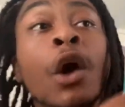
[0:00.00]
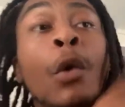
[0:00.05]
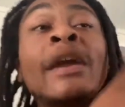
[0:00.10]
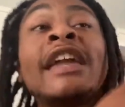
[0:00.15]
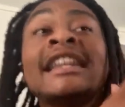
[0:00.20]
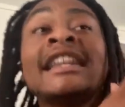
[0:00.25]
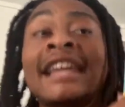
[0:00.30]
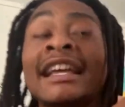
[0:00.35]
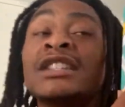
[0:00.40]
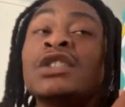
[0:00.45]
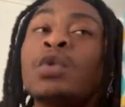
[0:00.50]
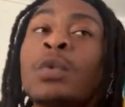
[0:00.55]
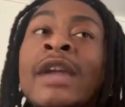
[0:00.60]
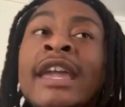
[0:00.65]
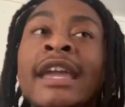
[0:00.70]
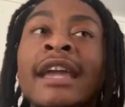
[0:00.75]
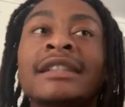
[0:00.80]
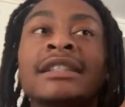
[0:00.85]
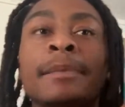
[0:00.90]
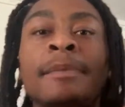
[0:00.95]
we can then
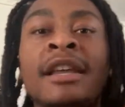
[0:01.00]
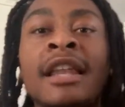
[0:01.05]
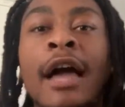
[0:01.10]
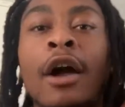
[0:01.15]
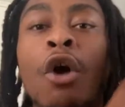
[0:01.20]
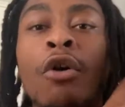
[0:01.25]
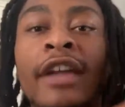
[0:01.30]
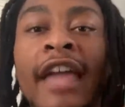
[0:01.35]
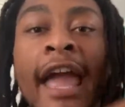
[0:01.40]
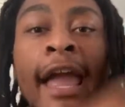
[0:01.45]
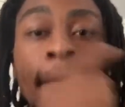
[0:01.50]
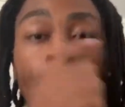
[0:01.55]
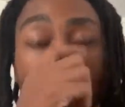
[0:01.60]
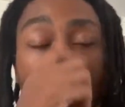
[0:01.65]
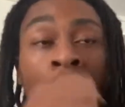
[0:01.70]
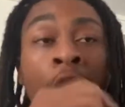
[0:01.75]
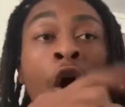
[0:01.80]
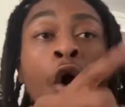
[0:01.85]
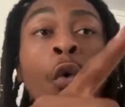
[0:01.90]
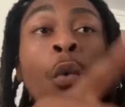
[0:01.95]
tweak it to be like, okay,
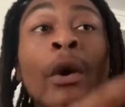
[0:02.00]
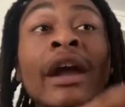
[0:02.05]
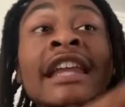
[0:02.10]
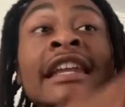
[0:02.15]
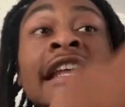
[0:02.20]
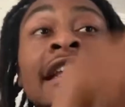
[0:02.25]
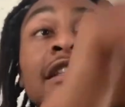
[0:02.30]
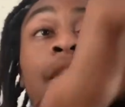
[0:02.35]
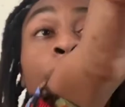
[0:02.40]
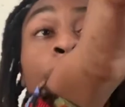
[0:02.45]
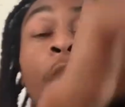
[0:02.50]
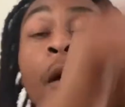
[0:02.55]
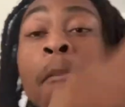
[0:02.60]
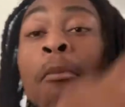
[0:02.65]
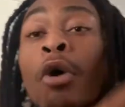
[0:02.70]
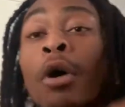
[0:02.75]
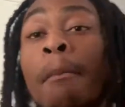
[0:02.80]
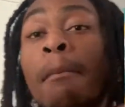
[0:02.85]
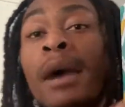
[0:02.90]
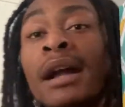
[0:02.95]
we need to
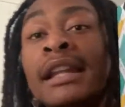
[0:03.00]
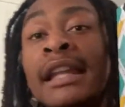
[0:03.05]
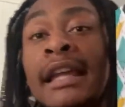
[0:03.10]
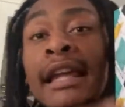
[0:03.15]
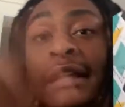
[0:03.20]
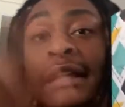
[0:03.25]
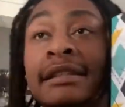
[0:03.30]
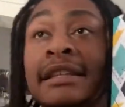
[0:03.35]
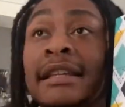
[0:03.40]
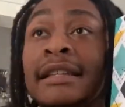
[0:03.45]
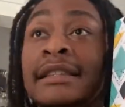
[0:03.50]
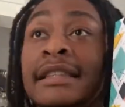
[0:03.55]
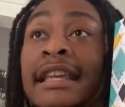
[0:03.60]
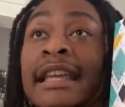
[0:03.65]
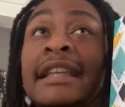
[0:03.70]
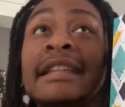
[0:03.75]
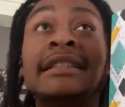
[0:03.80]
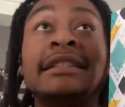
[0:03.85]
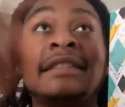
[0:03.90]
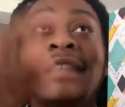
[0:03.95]
put more money into
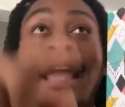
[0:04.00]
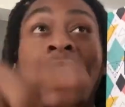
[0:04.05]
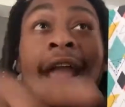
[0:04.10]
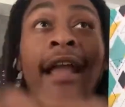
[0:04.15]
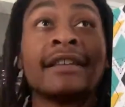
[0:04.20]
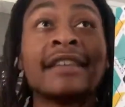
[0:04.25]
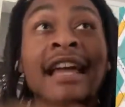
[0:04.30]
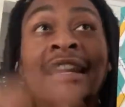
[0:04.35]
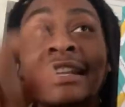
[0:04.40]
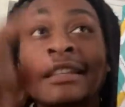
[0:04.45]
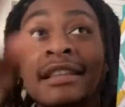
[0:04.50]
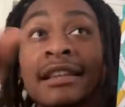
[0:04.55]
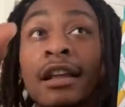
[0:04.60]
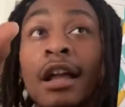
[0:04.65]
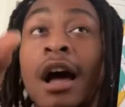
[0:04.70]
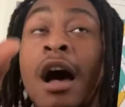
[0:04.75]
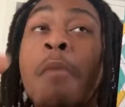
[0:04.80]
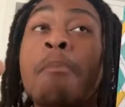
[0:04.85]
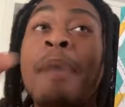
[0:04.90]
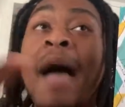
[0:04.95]
these things. I need
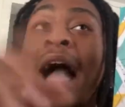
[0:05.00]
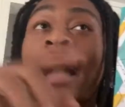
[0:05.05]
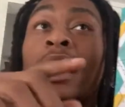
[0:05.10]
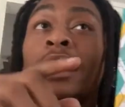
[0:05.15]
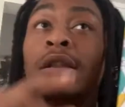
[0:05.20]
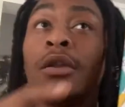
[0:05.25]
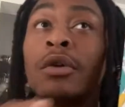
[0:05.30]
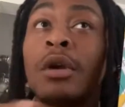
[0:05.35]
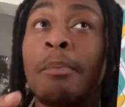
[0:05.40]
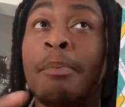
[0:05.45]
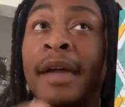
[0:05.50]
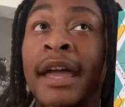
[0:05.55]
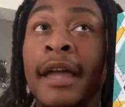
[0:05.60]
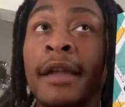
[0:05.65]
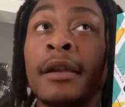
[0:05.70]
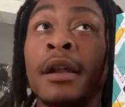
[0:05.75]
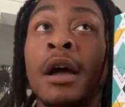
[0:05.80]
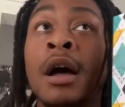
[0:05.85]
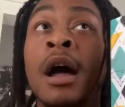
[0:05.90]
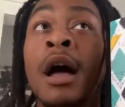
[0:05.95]
to cut back a little
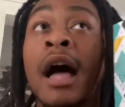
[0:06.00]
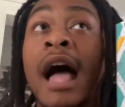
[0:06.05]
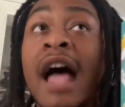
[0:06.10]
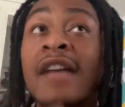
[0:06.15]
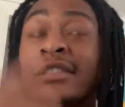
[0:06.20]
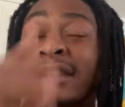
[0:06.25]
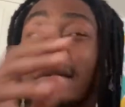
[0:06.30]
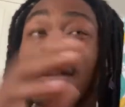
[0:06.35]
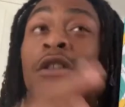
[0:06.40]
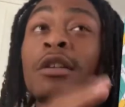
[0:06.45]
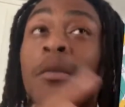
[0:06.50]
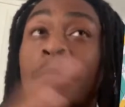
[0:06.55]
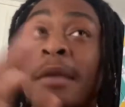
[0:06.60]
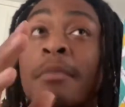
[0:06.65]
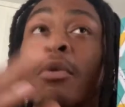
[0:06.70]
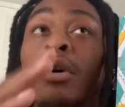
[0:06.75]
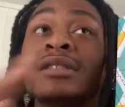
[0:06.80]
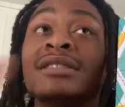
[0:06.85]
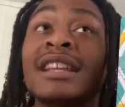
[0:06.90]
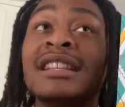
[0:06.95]
bit, have some a little bit
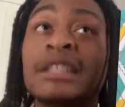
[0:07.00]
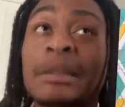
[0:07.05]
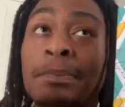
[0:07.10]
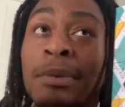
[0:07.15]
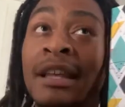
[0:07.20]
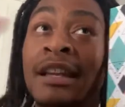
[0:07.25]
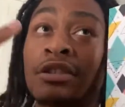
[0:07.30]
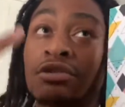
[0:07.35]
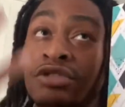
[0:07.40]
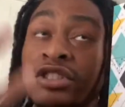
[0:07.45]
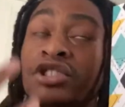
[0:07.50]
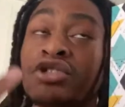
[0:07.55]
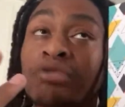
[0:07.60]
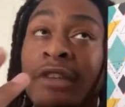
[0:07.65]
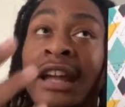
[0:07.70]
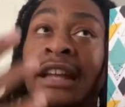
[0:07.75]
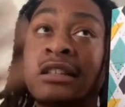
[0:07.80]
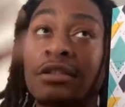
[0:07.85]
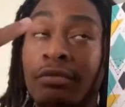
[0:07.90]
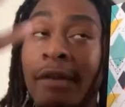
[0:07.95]
more discipline and
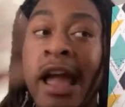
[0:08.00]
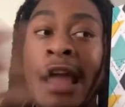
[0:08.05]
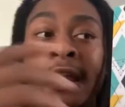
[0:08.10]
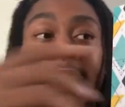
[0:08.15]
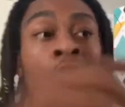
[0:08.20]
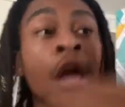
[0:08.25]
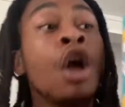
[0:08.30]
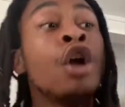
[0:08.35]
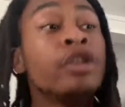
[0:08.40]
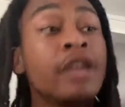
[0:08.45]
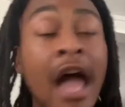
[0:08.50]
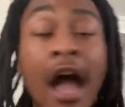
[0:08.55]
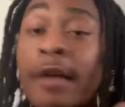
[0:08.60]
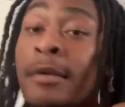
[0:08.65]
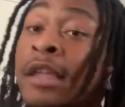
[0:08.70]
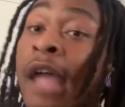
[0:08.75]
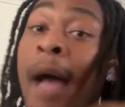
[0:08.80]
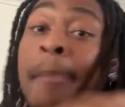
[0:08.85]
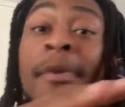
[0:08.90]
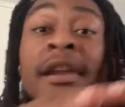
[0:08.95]
restraint, right? Y'all,
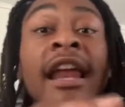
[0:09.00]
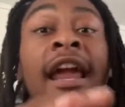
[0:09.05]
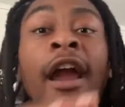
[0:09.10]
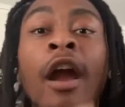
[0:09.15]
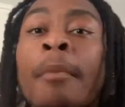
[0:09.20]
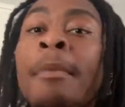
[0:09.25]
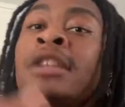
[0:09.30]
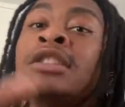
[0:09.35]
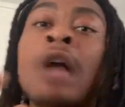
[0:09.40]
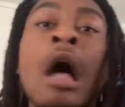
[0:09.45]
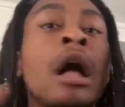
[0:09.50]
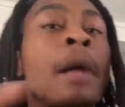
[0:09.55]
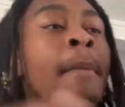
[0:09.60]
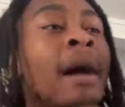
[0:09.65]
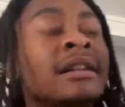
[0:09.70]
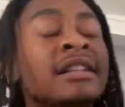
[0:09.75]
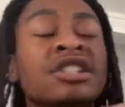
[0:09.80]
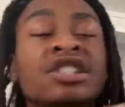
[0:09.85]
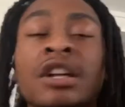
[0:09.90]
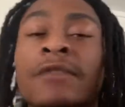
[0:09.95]
y'all been hearing me talk
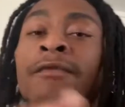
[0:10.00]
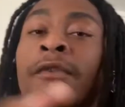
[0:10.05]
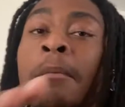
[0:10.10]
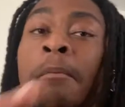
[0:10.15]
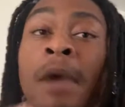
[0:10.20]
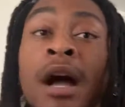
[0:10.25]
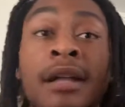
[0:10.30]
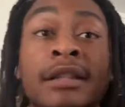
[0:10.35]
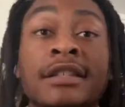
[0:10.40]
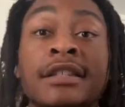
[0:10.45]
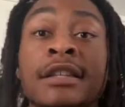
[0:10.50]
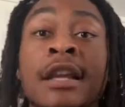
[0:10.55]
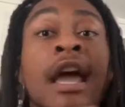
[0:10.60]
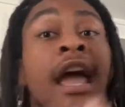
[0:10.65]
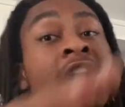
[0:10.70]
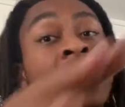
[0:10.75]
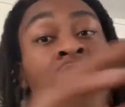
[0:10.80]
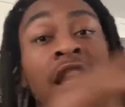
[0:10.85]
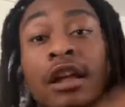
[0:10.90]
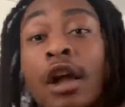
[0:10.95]
about this shit for months.
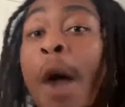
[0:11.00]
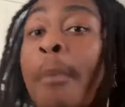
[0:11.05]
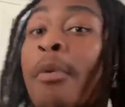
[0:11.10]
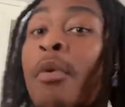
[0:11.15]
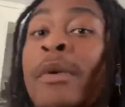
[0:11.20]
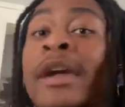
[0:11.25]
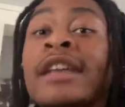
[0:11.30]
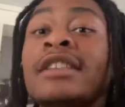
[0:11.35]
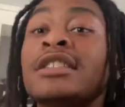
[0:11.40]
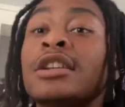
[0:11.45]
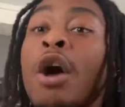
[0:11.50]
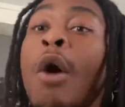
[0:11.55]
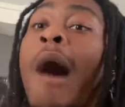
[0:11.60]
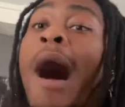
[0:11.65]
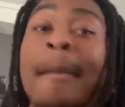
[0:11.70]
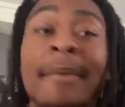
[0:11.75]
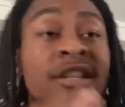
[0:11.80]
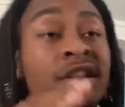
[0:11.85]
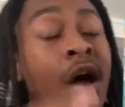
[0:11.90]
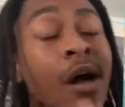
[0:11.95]
And a couple weeks ago,
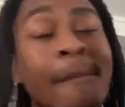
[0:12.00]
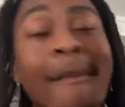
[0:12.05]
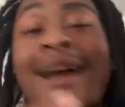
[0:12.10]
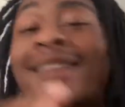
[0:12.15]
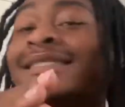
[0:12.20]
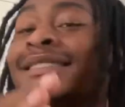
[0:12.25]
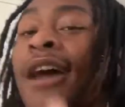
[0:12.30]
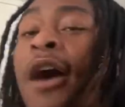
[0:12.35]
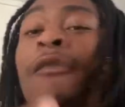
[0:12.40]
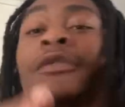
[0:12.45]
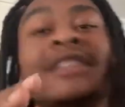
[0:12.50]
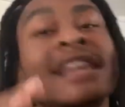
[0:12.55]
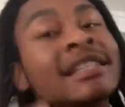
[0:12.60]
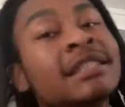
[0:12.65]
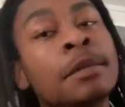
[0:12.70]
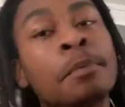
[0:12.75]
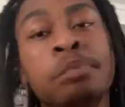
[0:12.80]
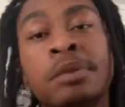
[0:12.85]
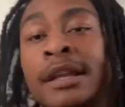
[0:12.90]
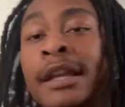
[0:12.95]
I've been talking about
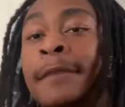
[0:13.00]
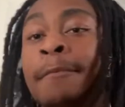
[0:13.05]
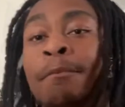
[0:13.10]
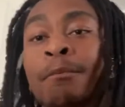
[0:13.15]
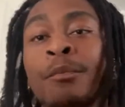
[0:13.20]
self-discipline.